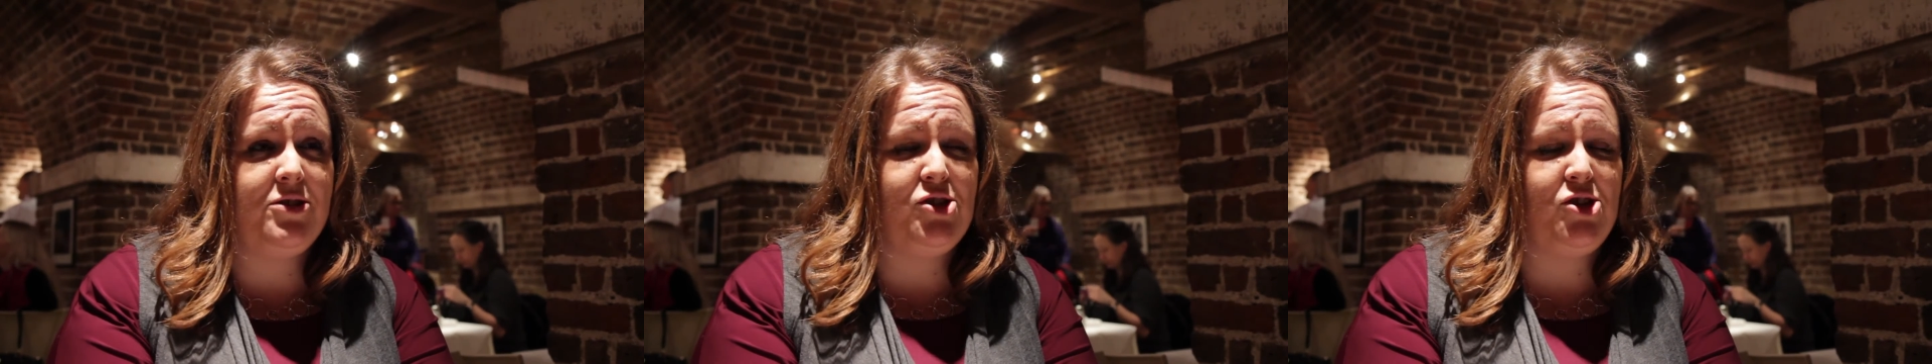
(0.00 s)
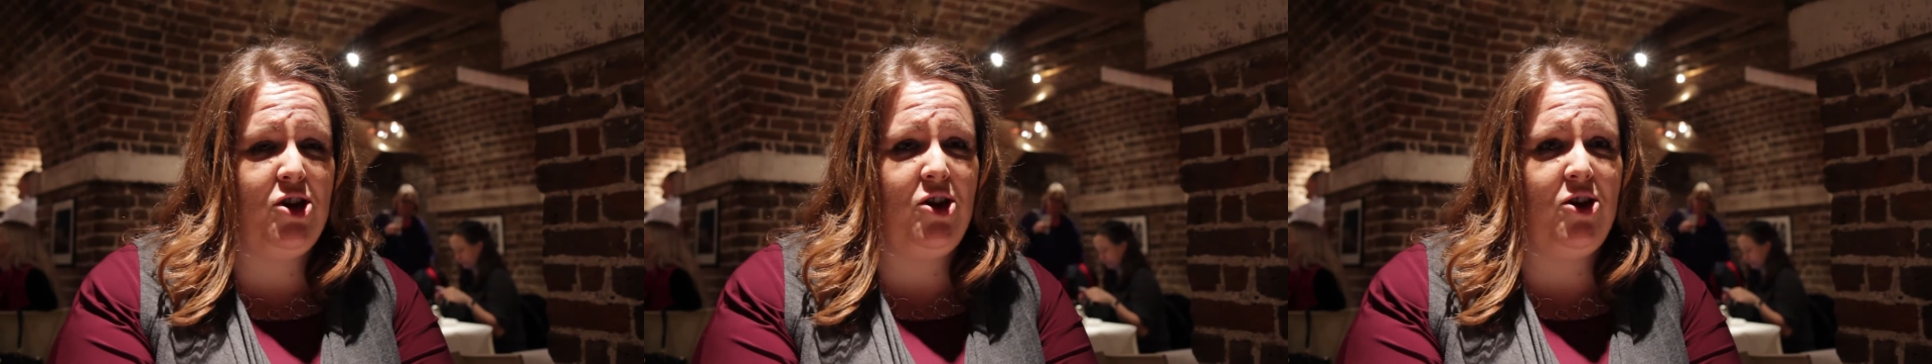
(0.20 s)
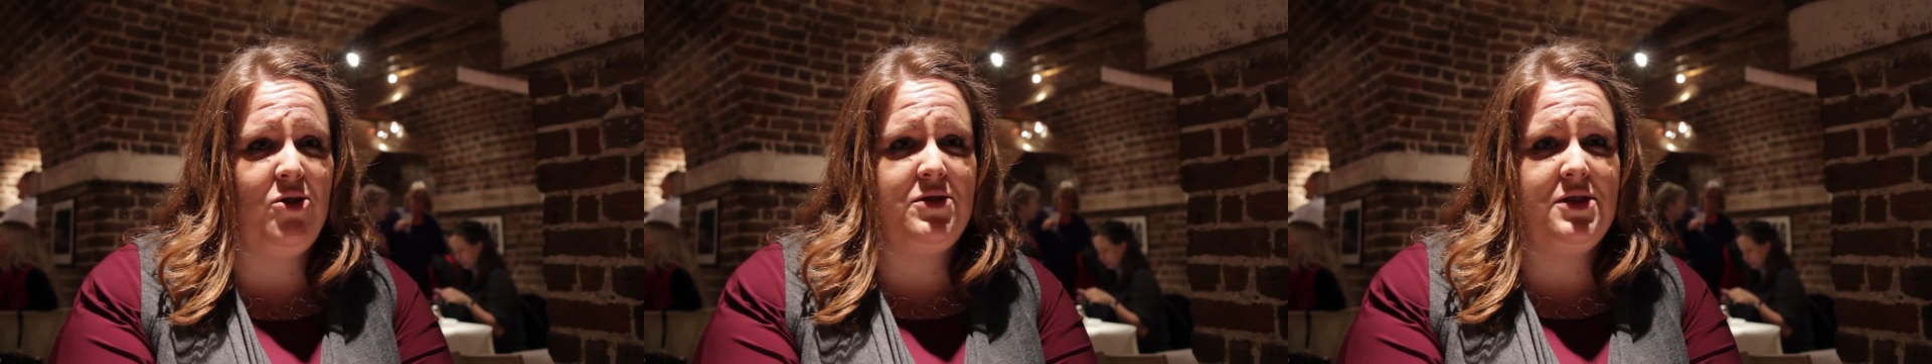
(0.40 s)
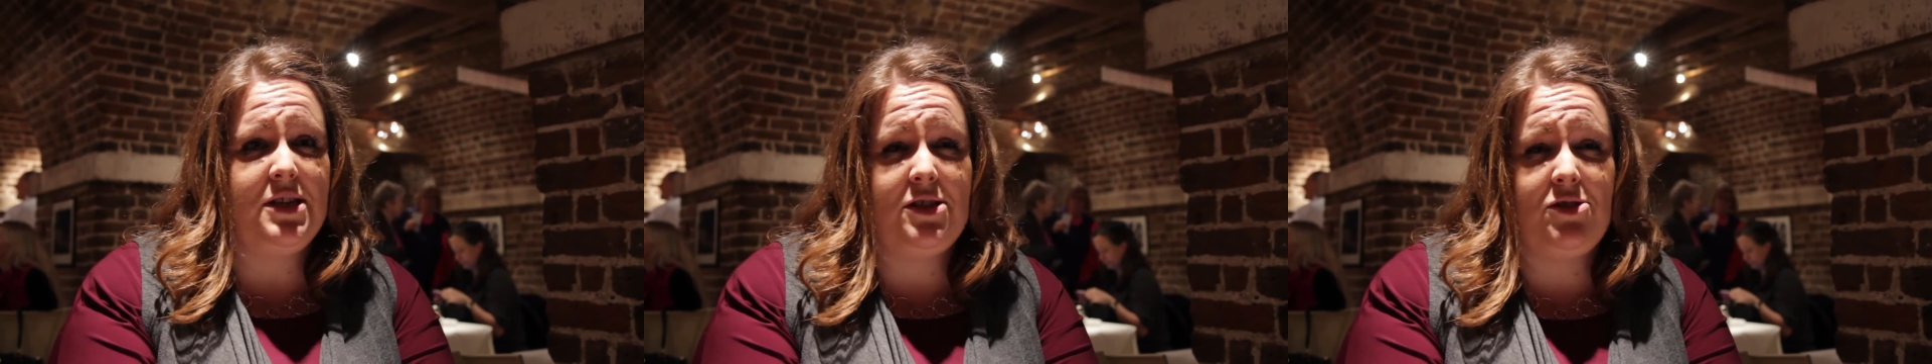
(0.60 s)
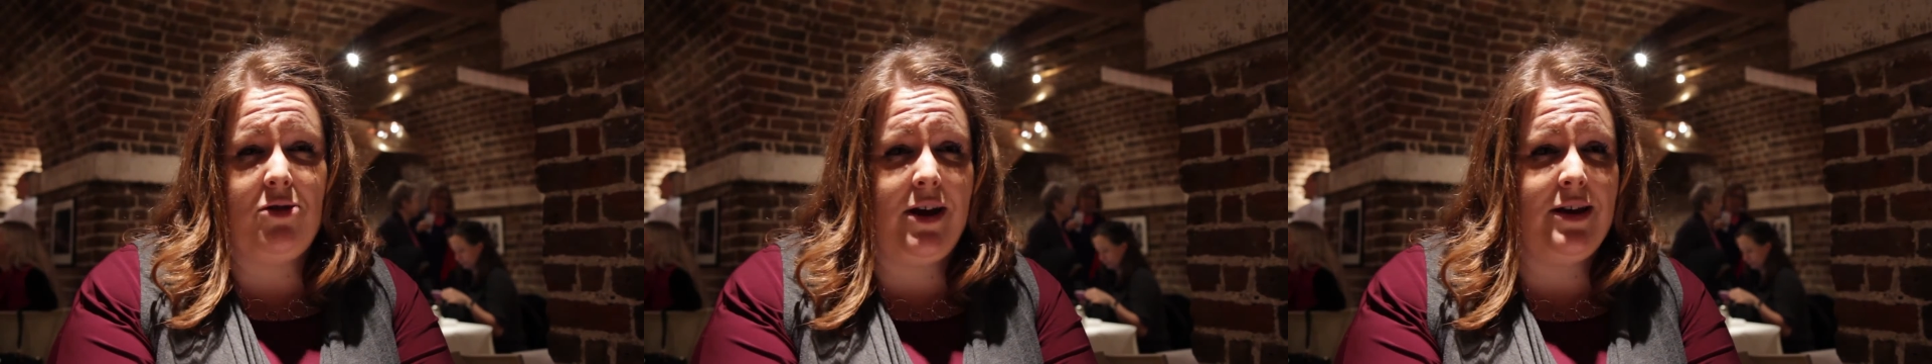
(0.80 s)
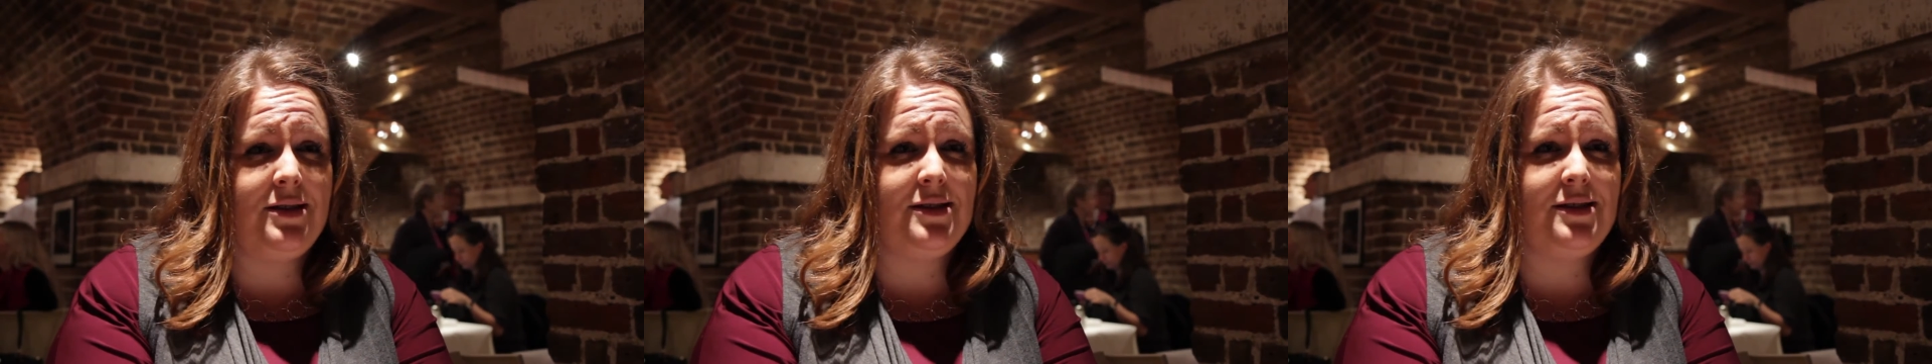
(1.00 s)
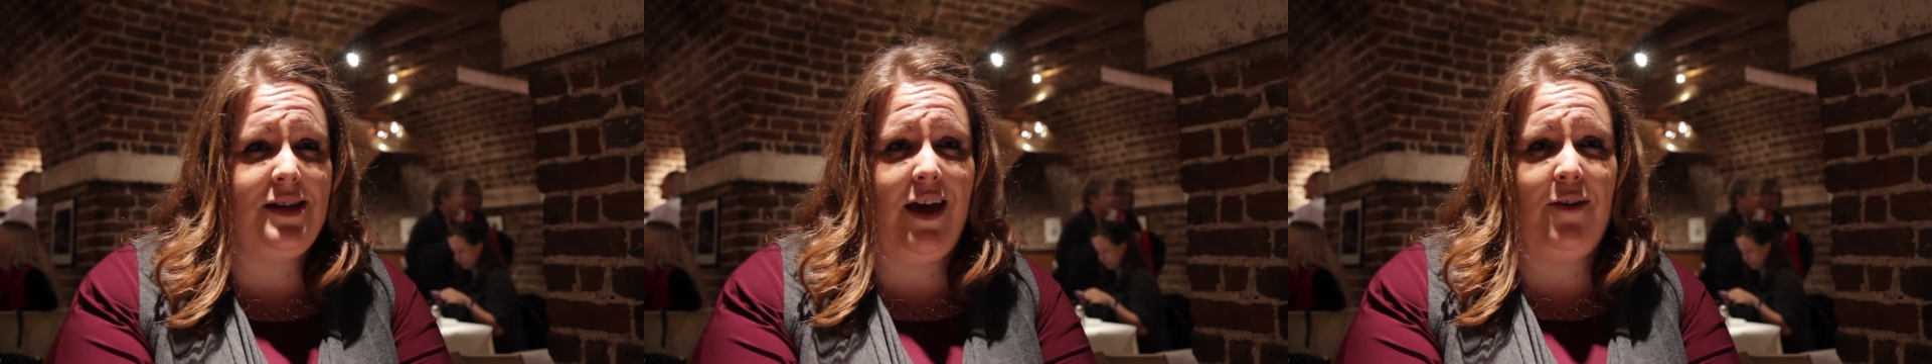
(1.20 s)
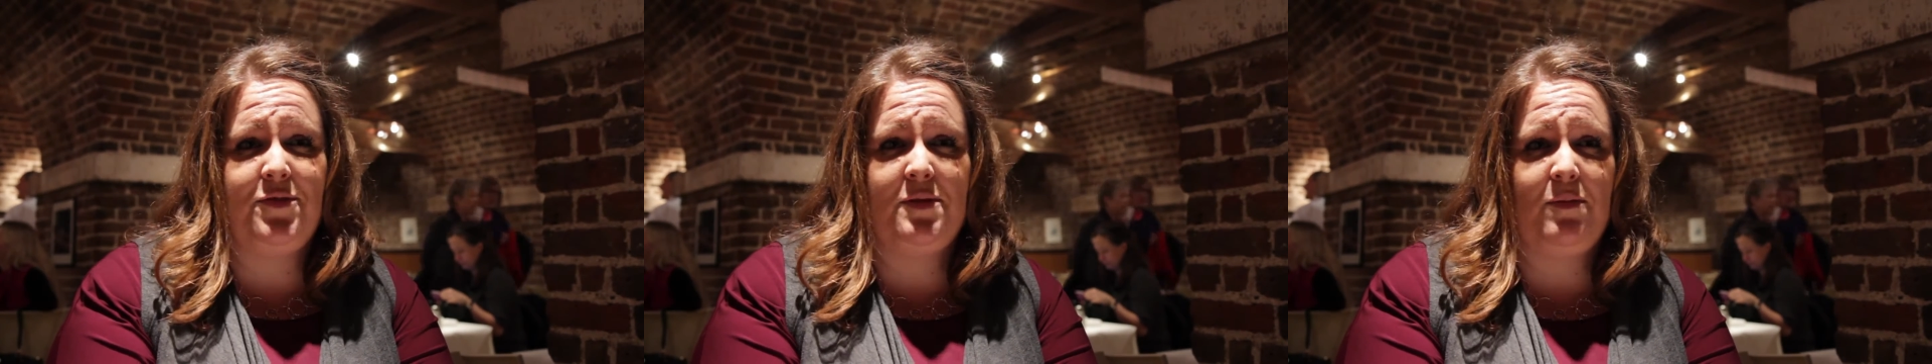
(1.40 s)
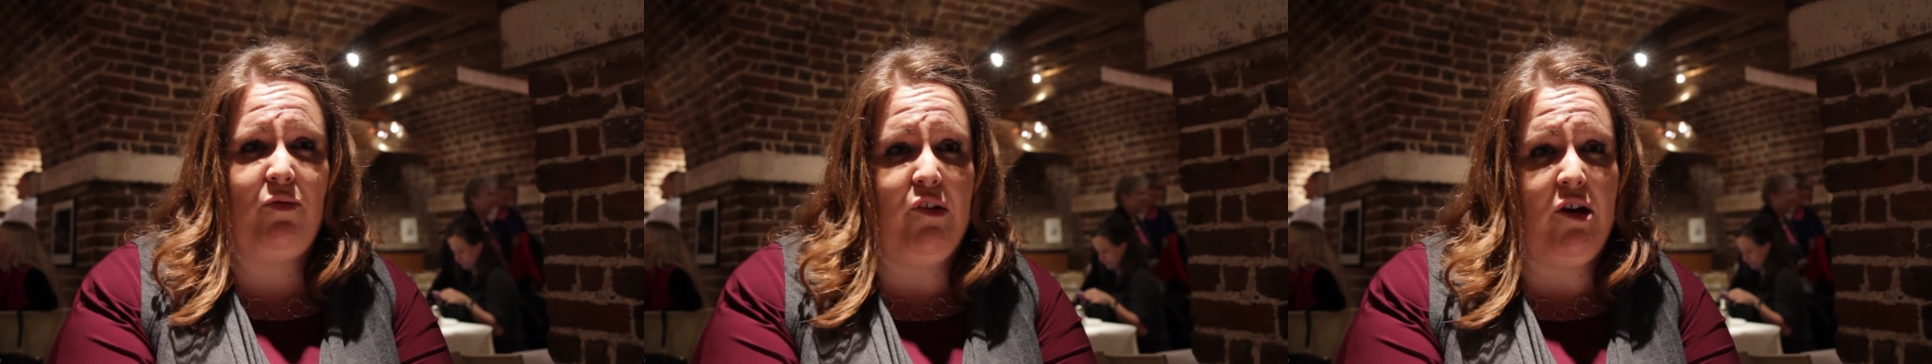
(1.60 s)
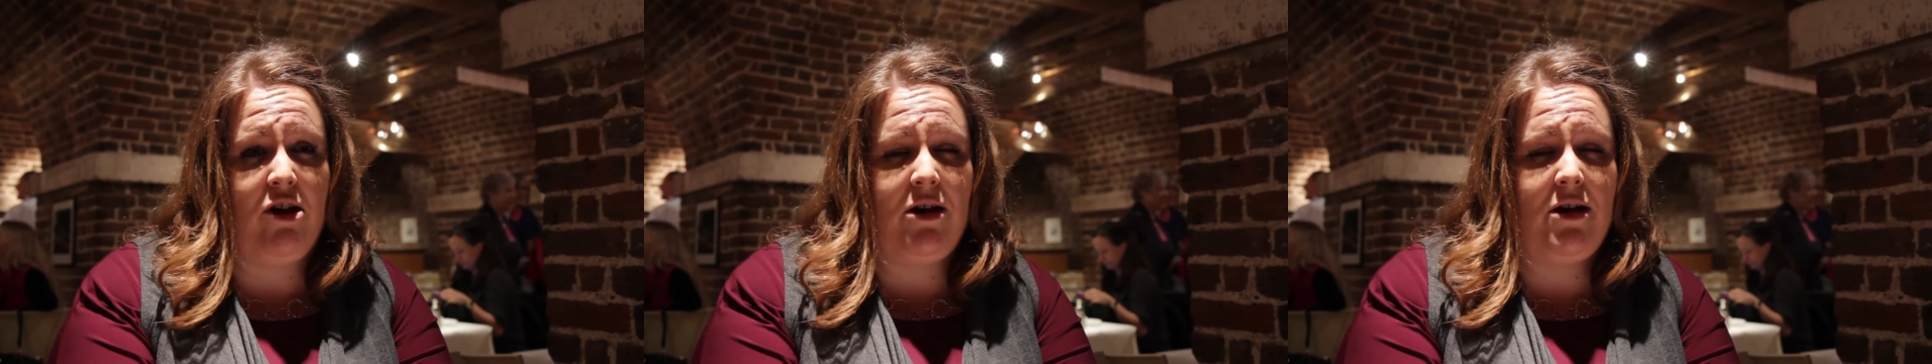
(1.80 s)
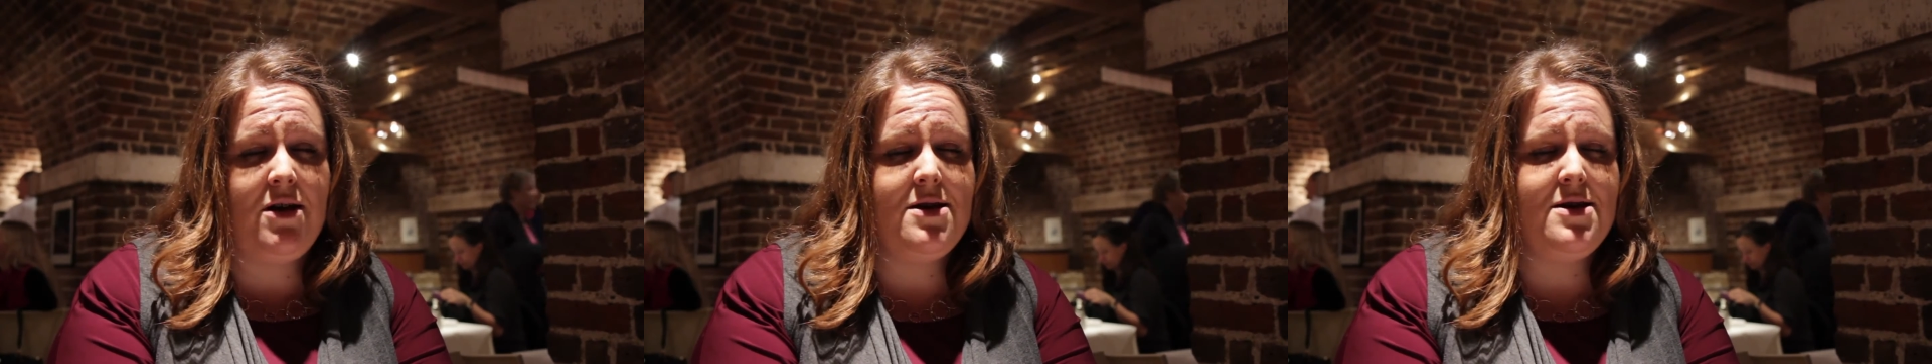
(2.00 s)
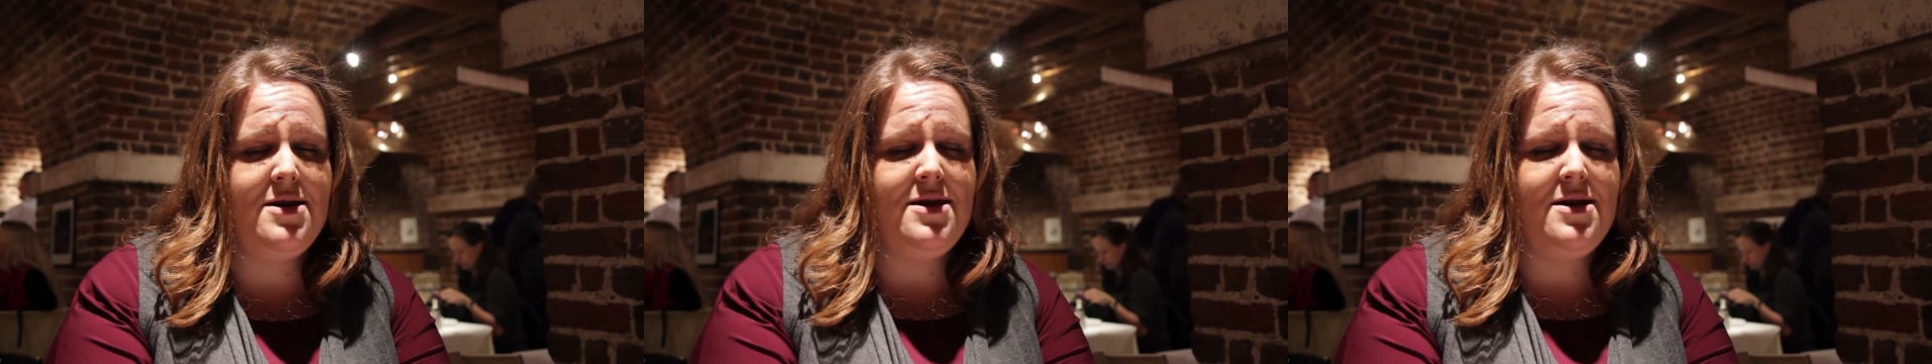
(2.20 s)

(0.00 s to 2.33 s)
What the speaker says: to de-stress, have some fun,